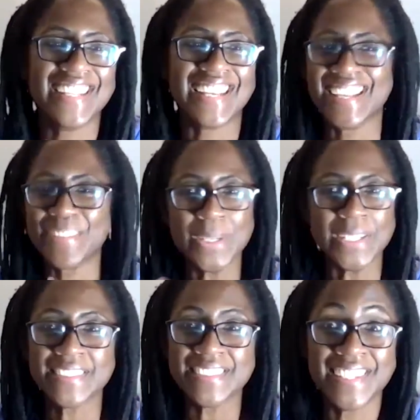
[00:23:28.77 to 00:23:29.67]
Like, yeah.
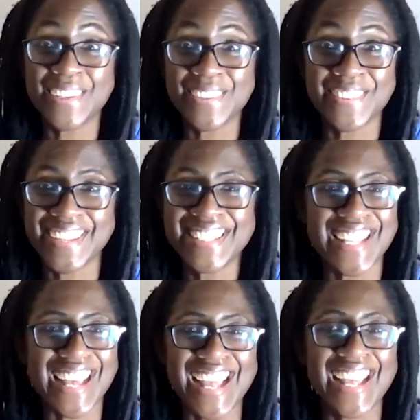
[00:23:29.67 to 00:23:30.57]
what is, you know,
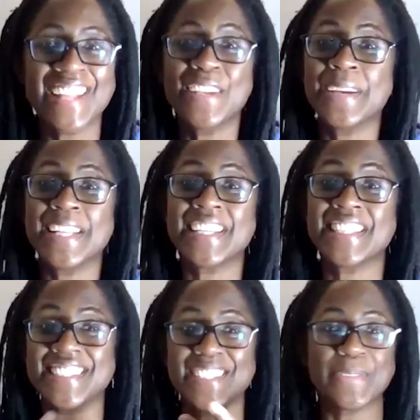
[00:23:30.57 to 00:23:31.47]
and I had no idea
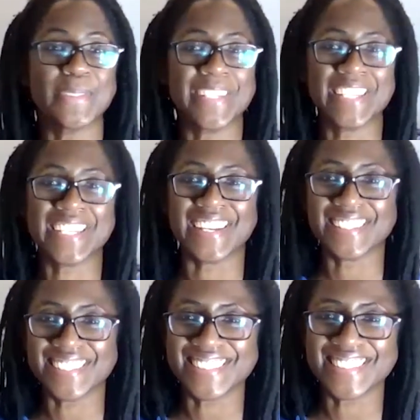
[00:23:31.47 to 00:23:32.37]
that she was already
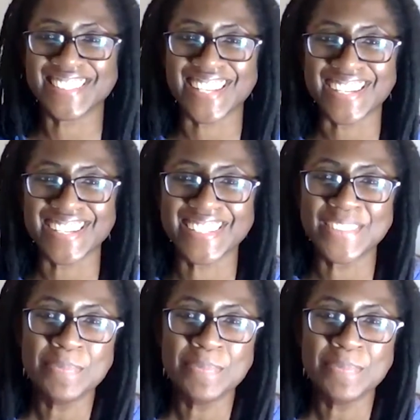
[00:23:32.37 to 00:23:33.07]
connected to NAHCA.